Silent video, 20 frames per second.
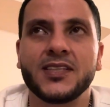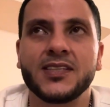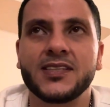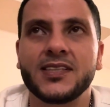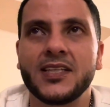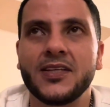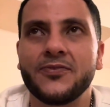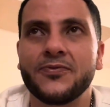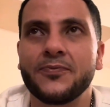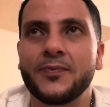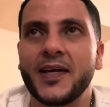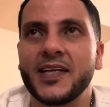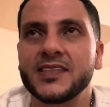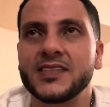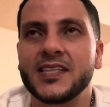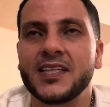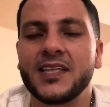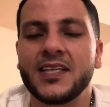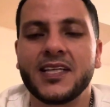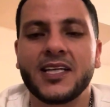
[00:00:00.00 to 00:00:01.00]
see if Man
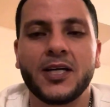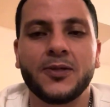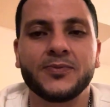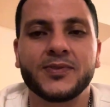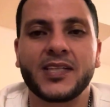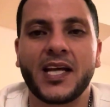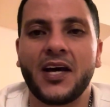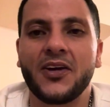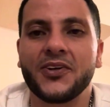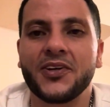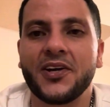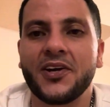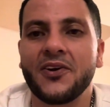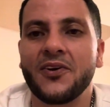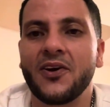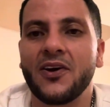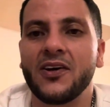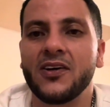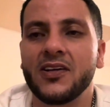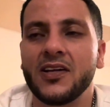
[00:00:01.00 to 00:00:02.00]
City comes down here
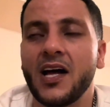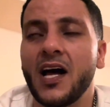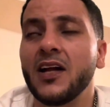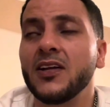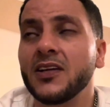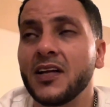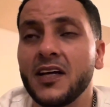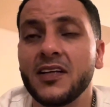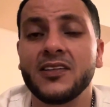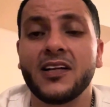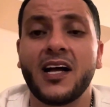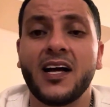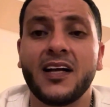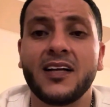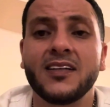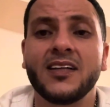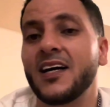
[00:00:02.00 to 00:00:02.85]
or Al Hilal.